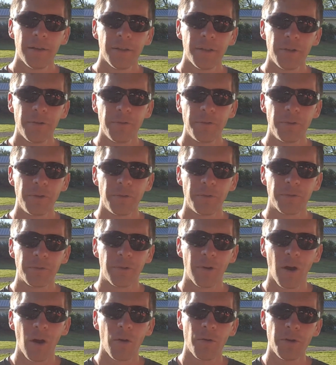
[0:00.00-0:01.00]
you, you've
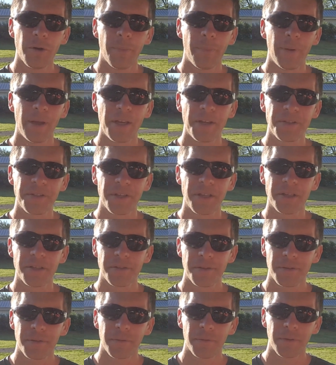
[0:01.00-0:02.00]
grown your
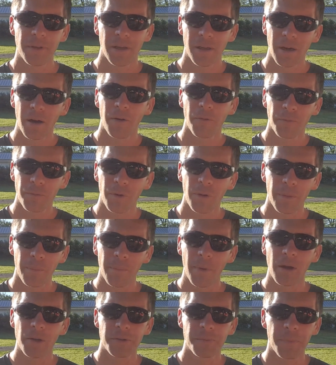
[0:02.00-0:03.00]
business, you know, for the
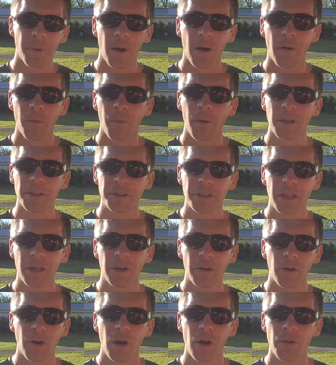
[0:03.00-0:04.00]
most part, what it's
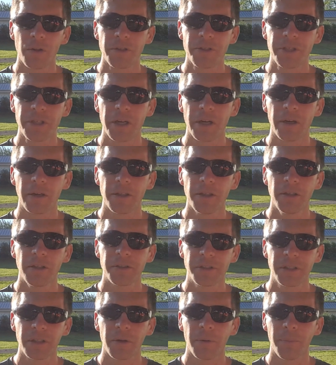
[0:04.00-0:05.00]
going to grow this year. You can
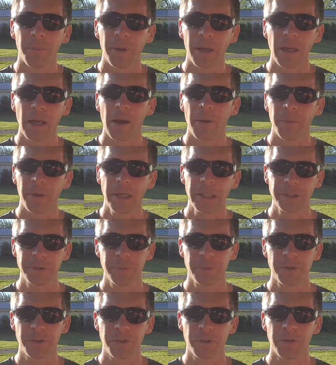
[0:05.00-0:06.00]
still pick up
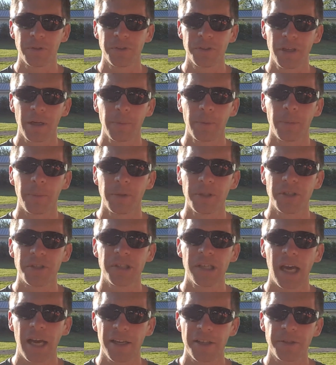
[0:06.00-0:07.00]
customers through the summer, but
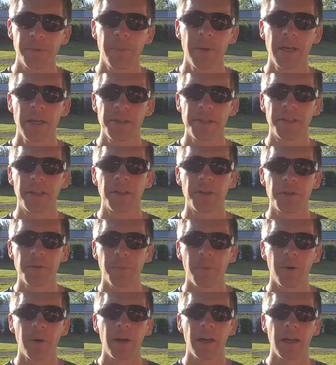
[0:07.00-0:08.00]
just not as many as in the
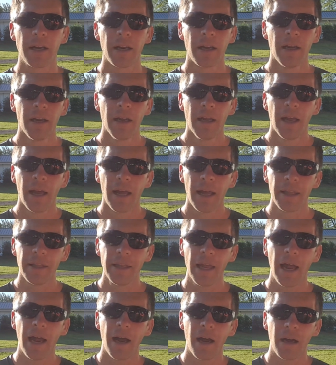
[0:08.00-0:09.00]
spring.
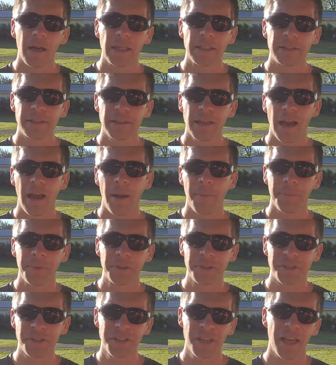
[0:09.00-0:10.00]
And now it's time
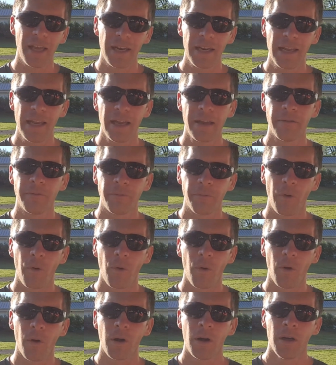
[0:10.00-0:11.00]
to set in
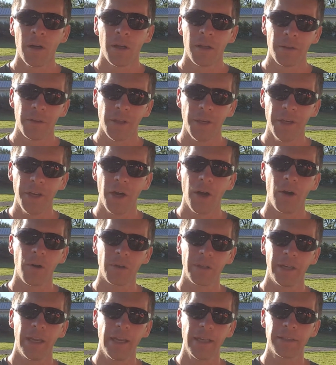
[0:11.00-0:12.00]
for the
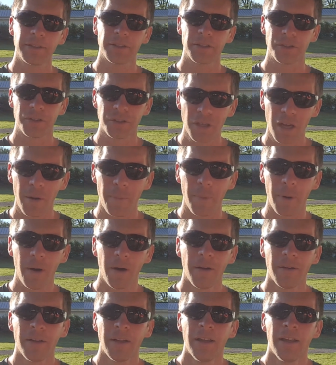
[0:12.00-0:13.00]
dog days of summer.